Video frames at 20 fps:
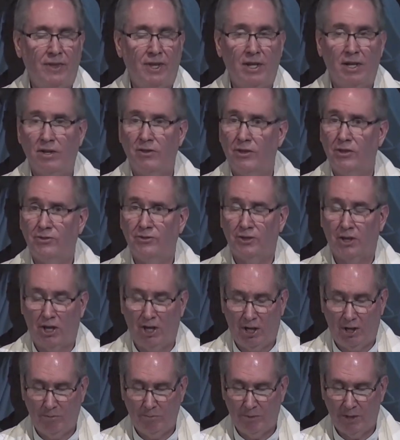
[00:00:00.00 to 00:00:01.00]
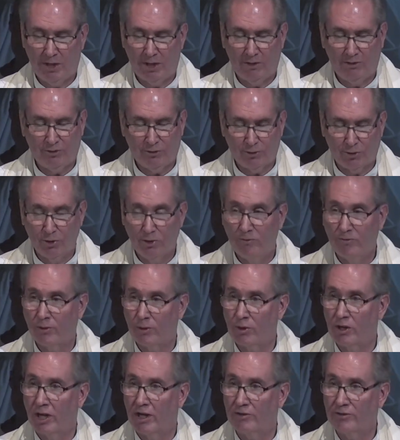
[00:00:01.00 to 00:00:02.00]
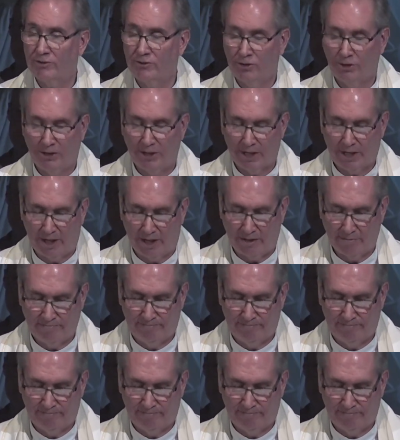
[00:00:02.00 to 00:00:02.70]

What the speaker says: And the same is true for us today.